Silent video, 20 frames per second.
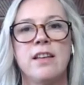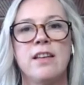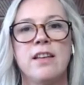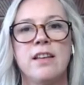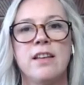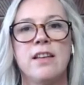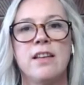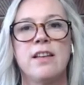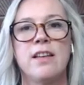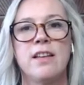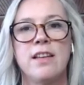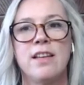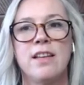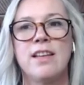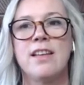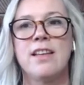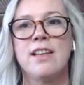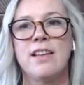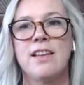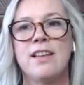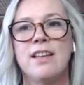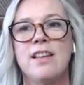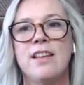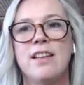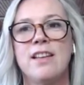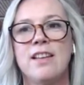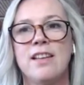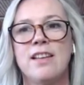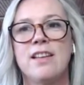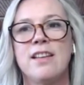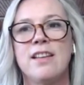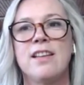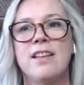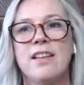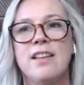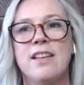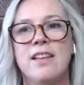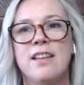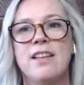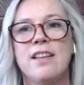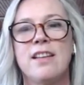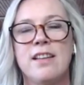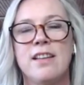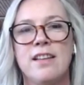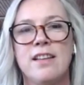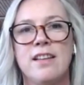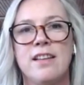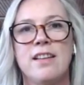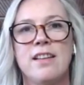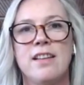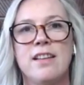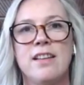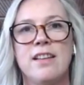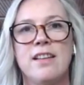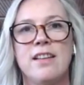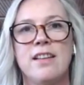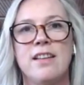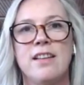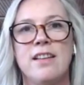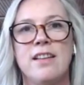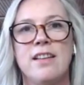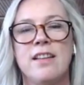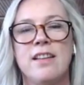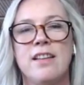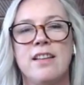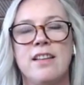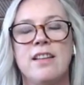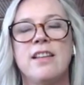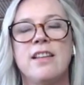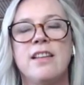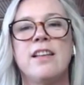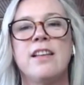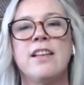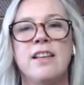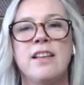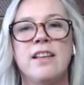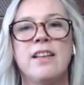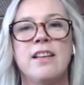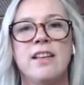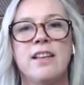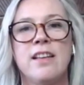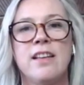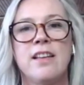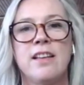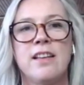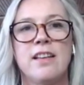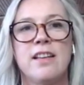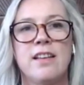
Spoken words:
(not speaking)